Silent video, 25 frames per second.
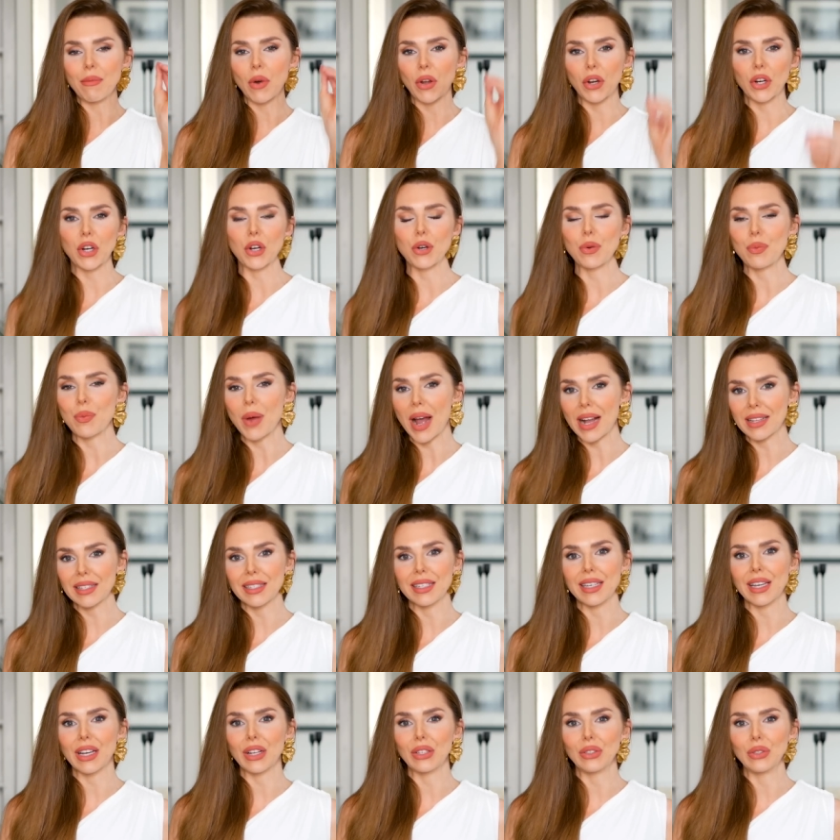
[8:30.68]

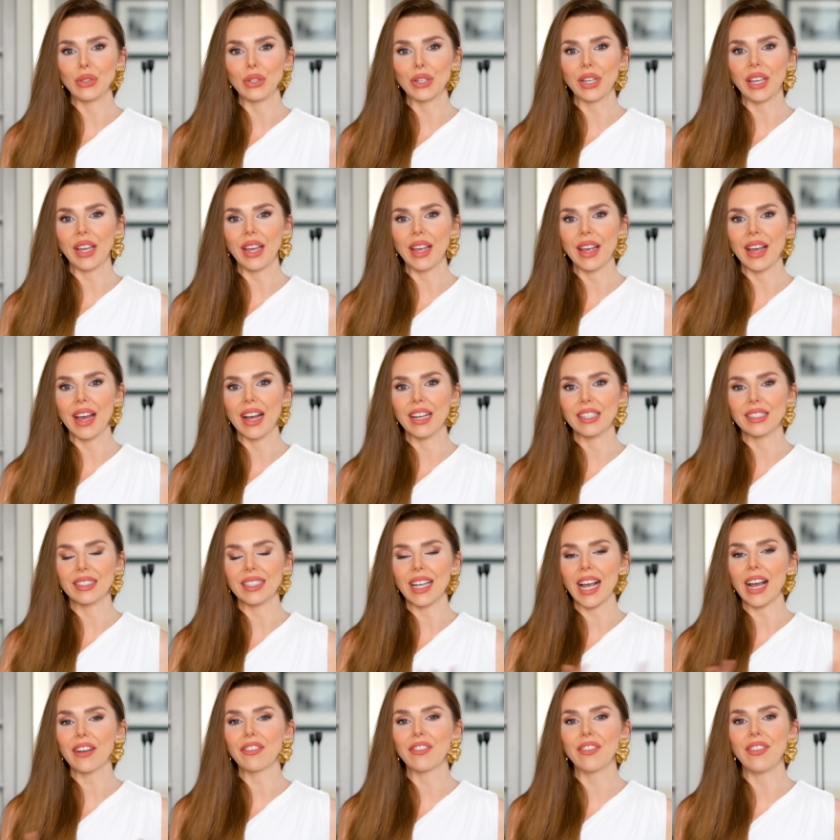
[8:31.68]
monochromatic look here.
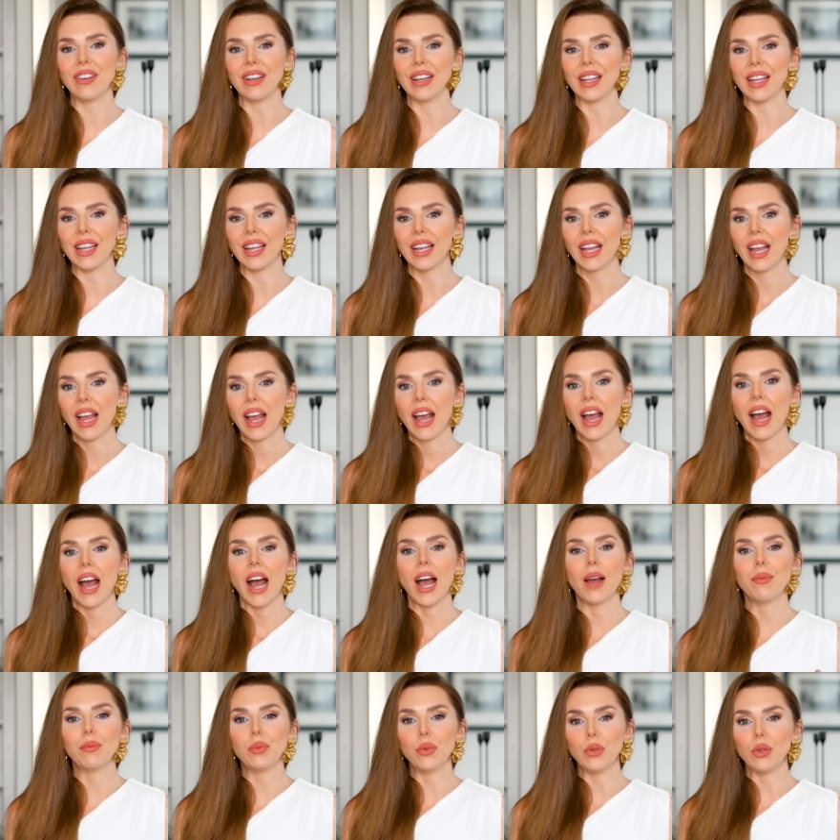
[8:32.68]
Definitely
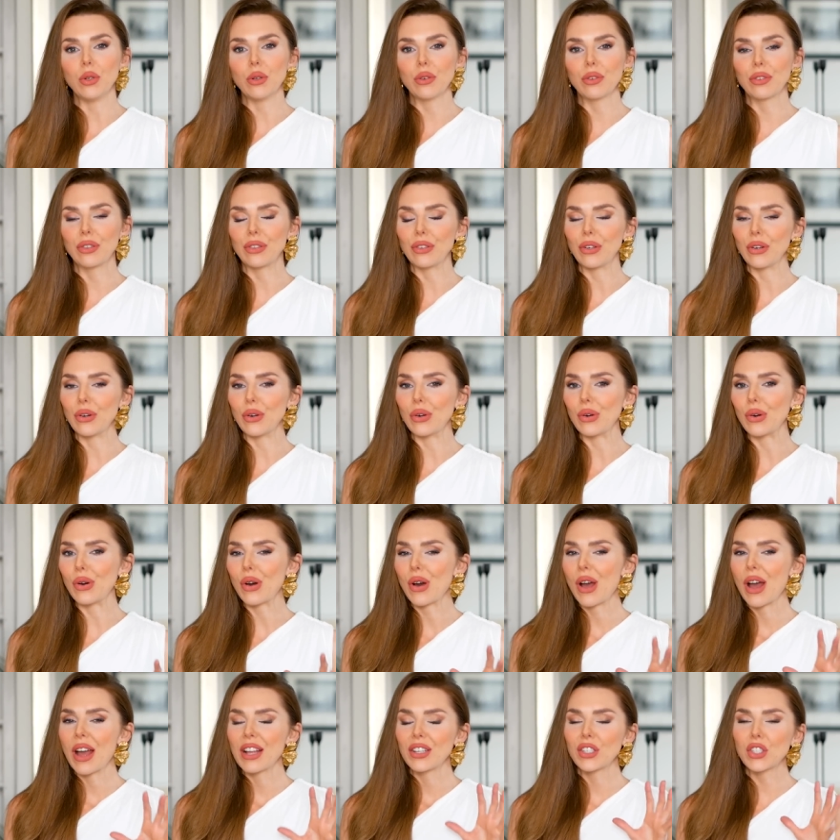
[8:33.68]
a
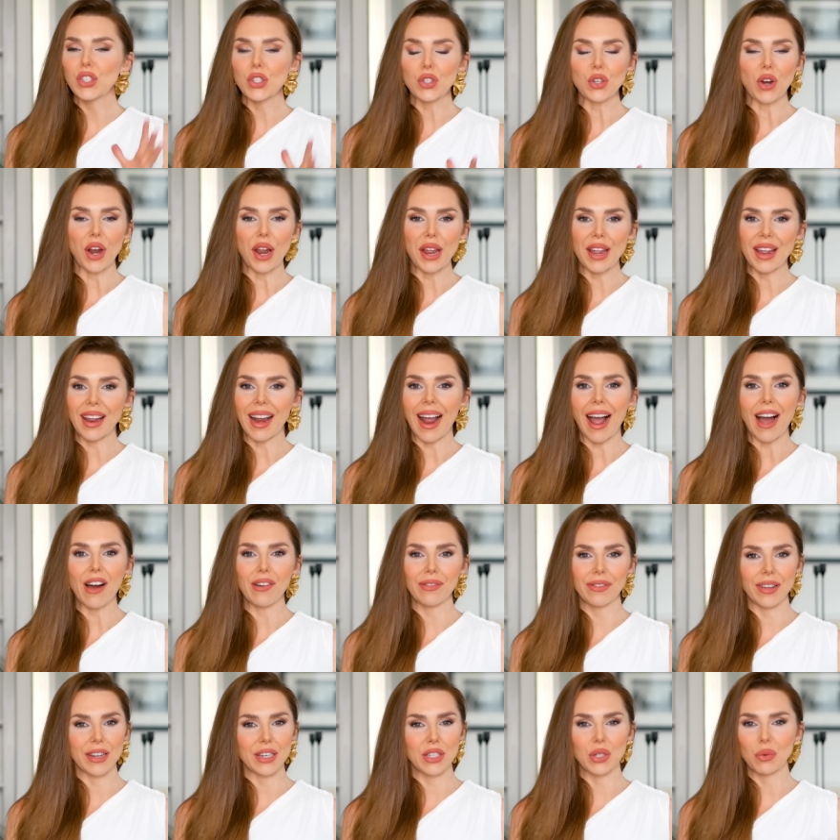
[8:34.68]
beautiful, striking
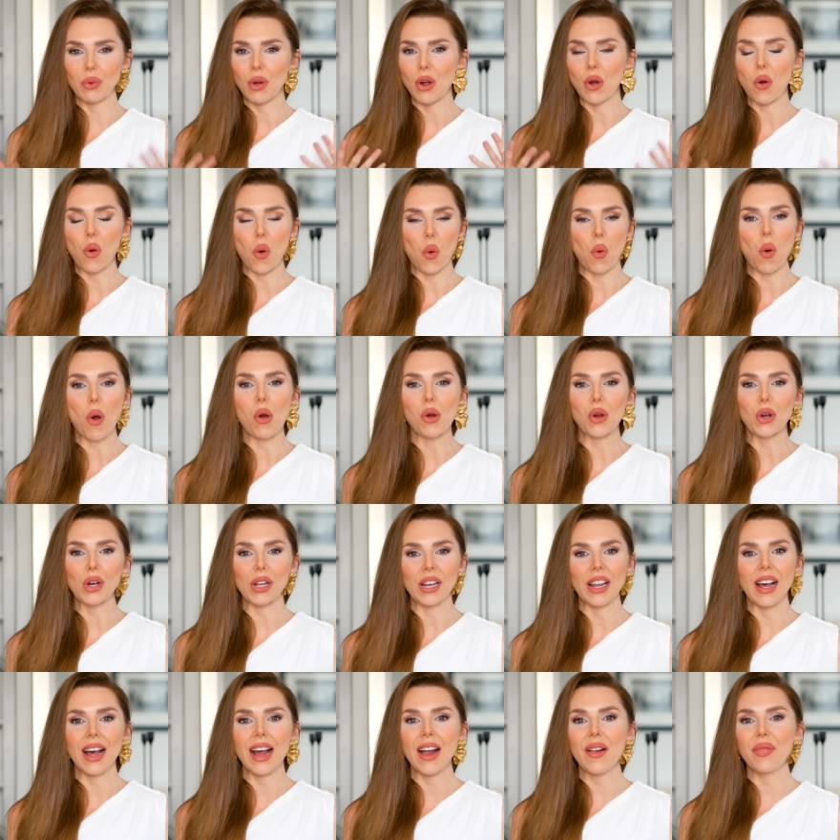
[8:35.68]
outfit to wear all one
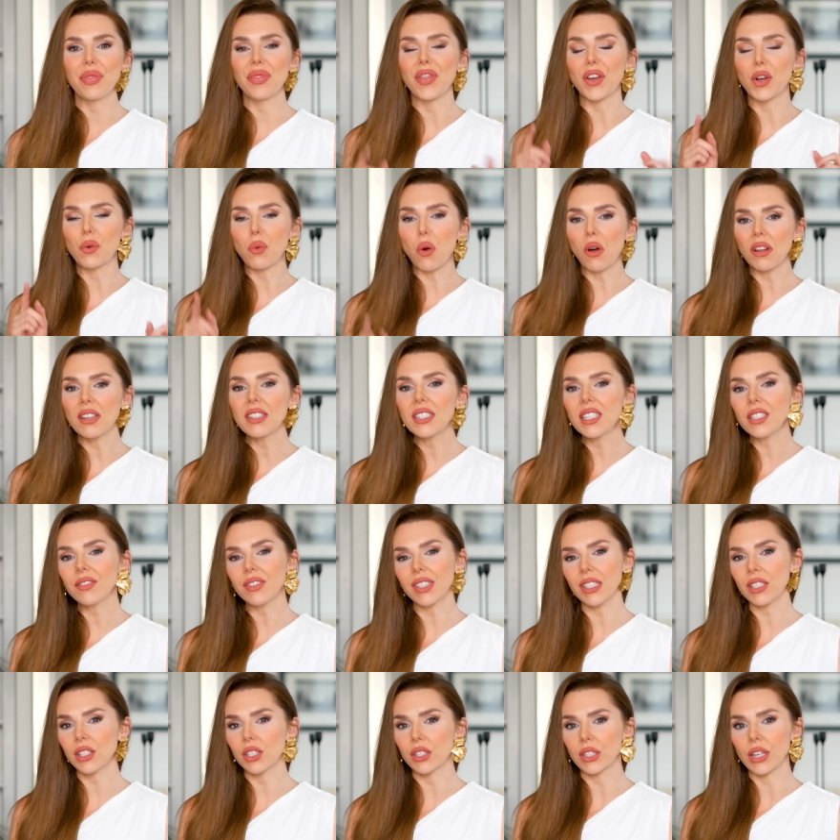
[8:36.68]
color. The quality of
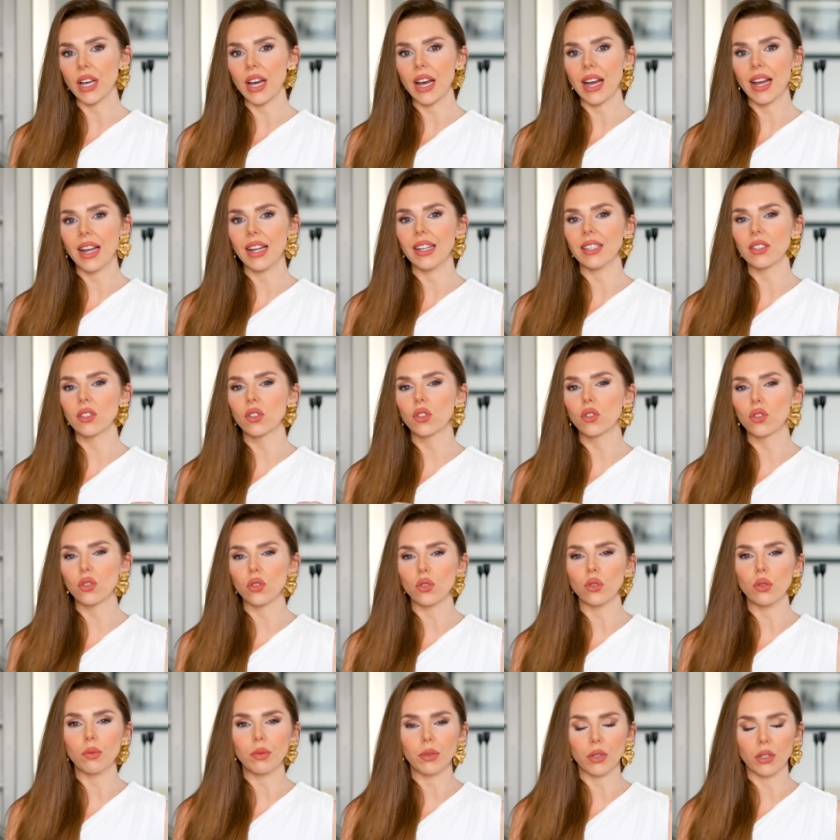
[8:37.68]
this skirt is
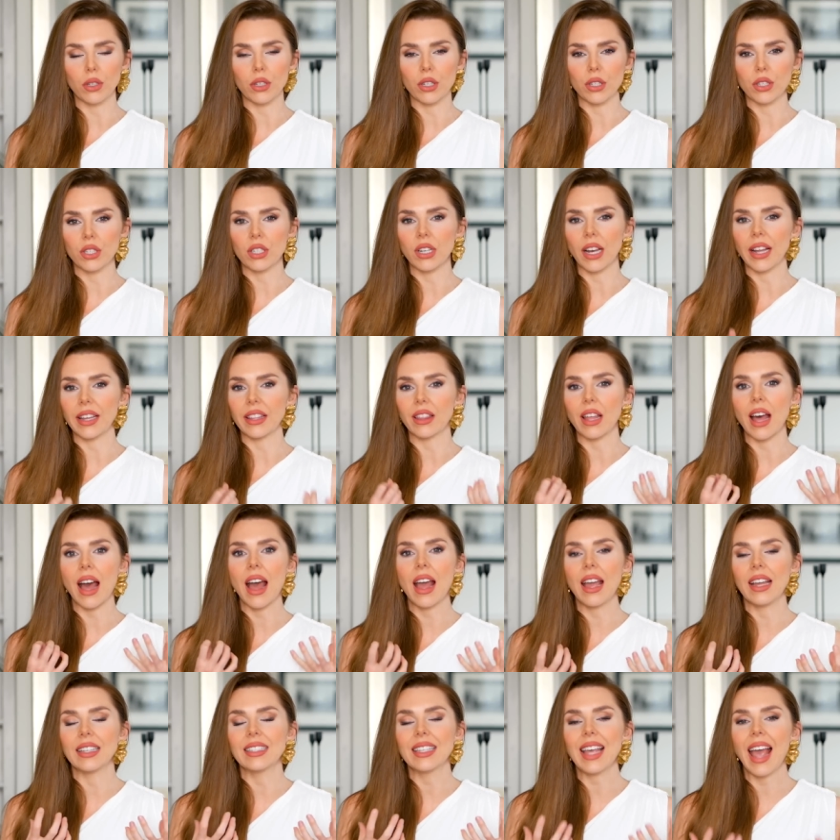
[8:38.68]
super good. Like,
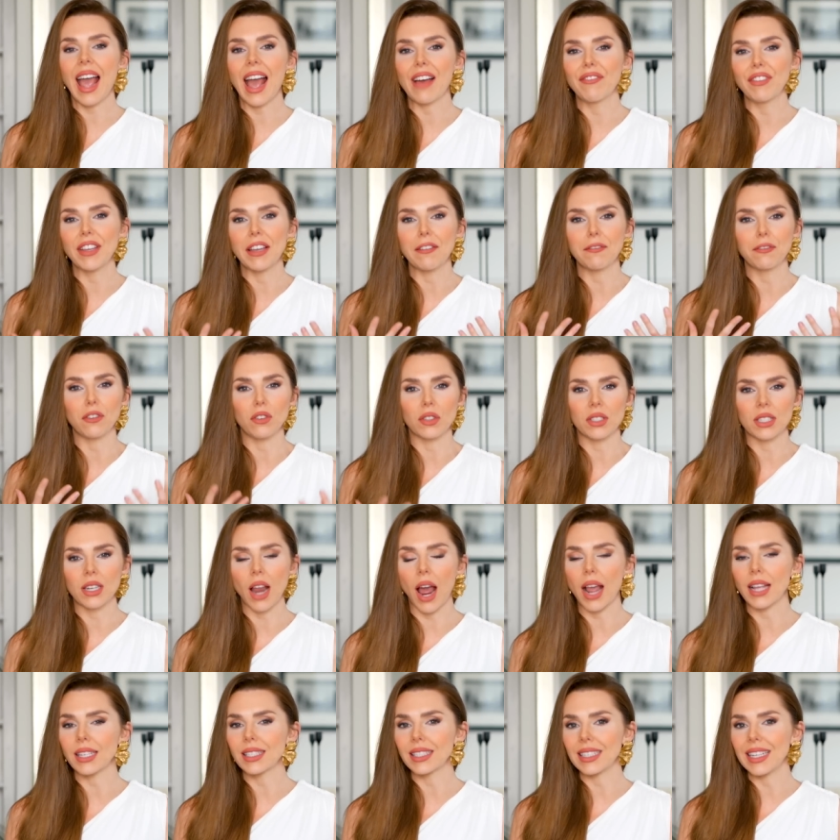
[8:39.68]
it's heavy, it falls
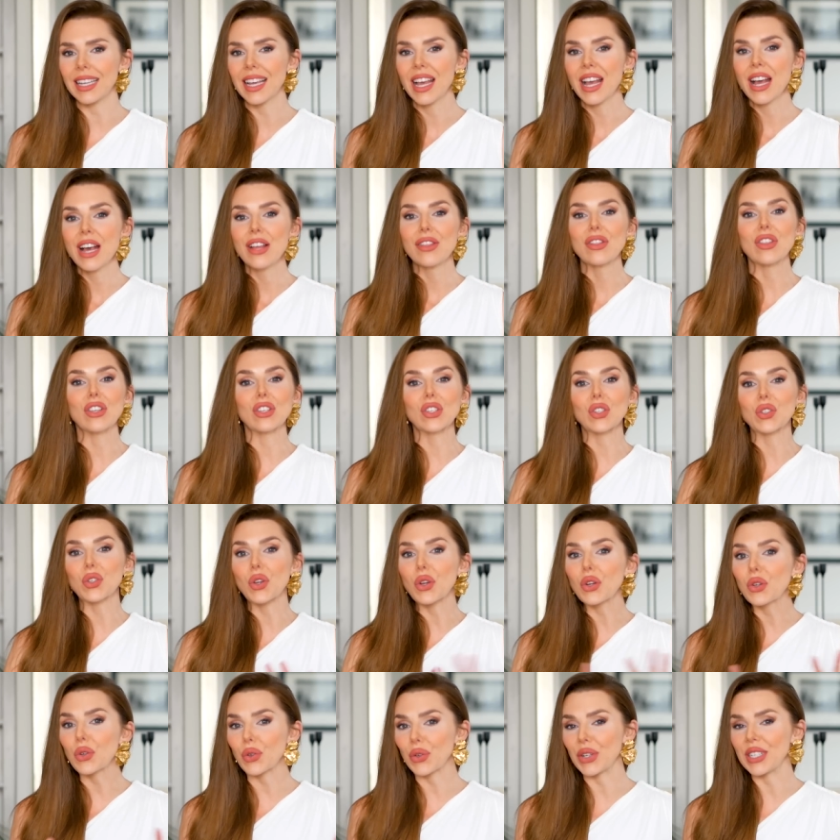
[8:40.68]
nicely, there's
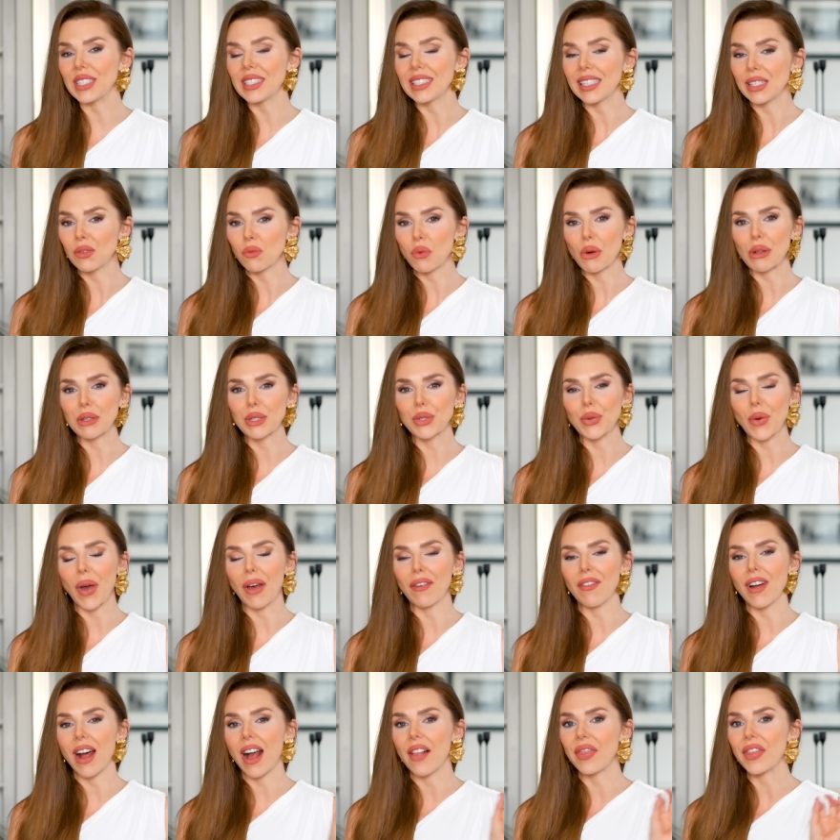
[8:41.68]
no creasing
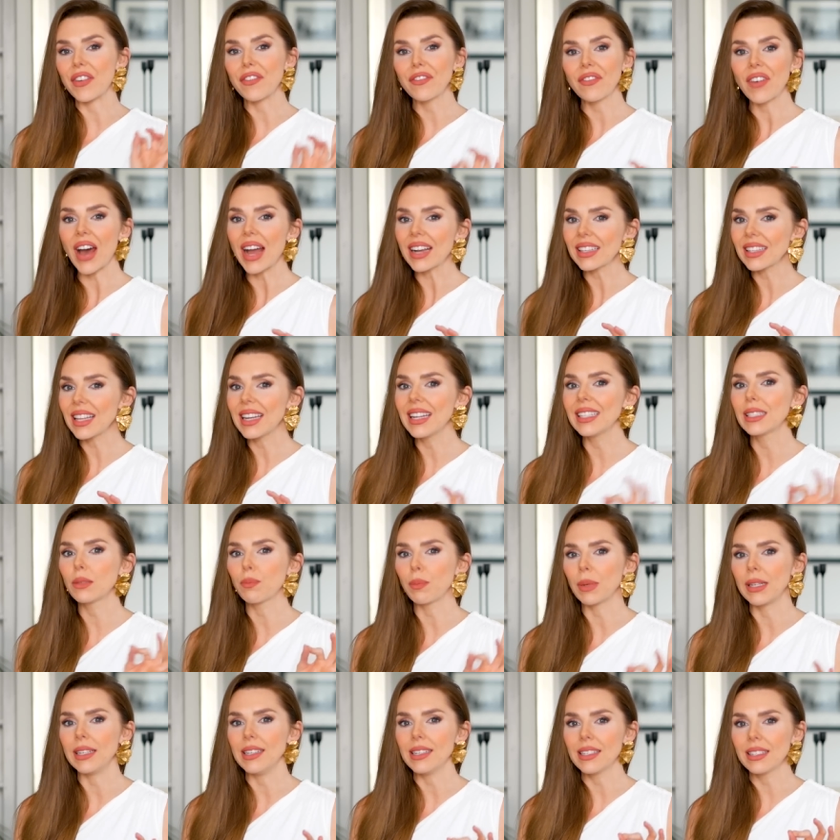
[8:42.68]
whatsoever, and the fact that it's
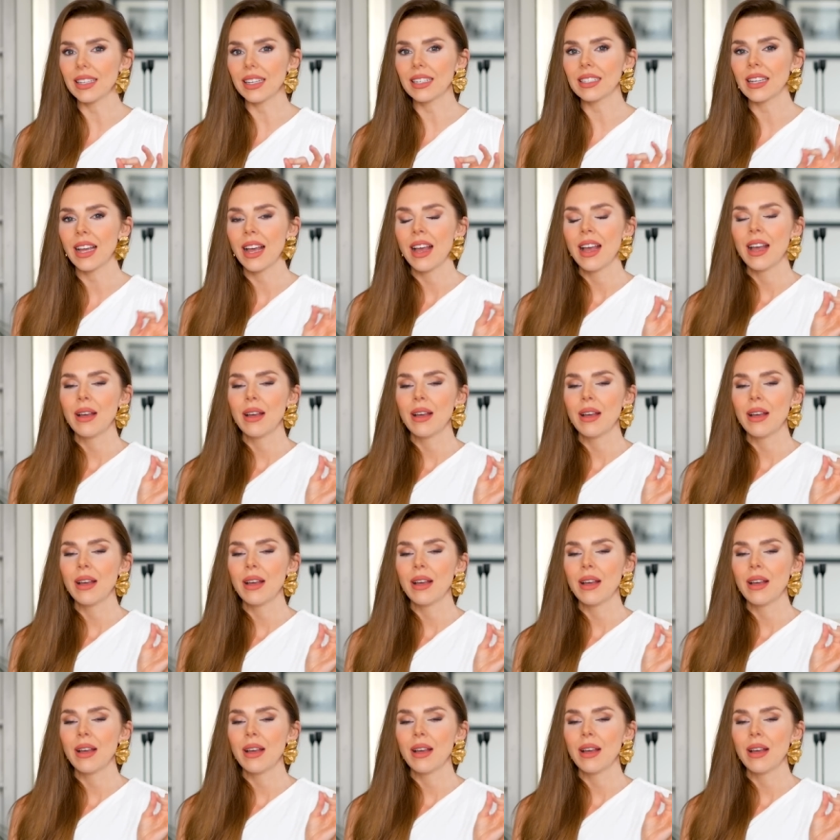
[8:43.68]
pleated